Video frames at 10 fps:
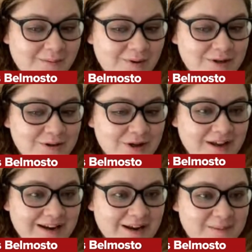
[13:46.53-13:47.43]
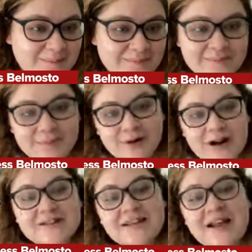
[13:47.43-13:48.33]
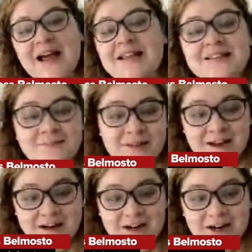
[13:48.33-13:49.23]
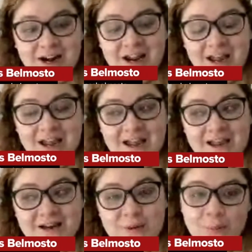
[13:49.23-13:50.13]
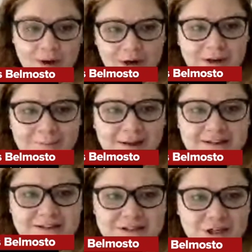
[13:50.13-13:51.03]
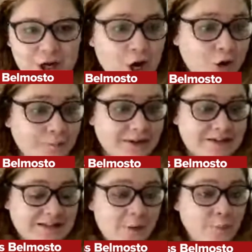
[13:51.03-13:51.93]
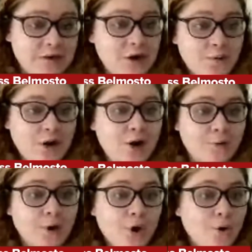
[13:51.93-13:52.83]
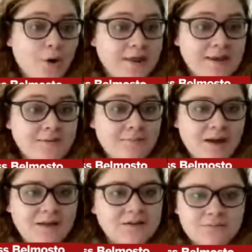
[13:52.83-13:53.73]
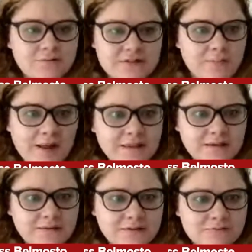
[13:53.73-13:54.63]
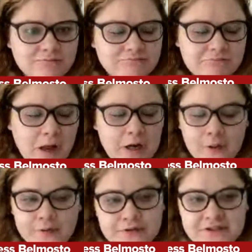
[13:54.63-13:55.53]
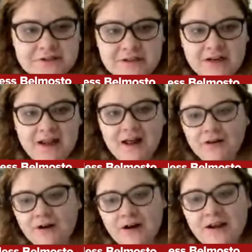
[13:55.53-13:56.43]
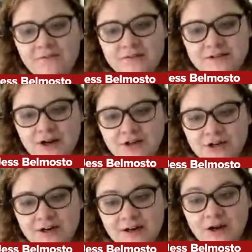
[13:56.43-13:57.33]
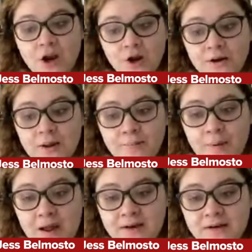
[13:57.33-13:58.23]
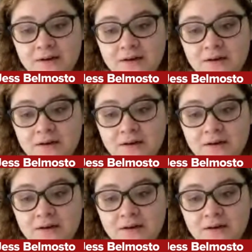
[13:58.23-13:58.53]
look at him progressing as a player and where he might need to go, because we don't know. He might spend another season in Calgary if he's not traded. But